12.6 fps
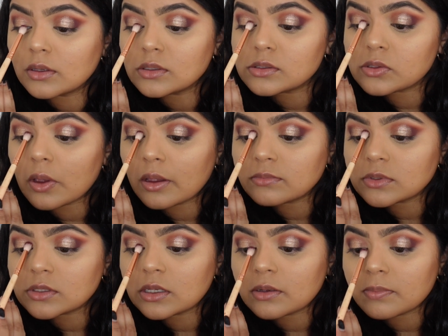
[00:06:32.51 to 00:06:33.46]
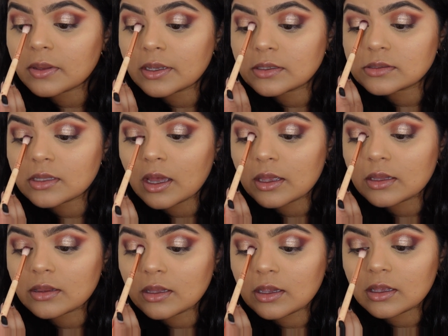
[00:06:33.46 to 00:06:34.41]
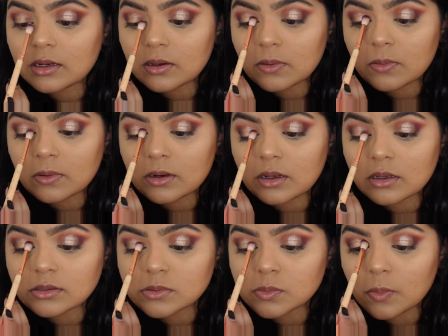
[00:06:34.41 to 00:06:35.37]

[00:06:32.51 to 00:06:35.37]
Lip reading: So I'm just gonna place that in the inner corner as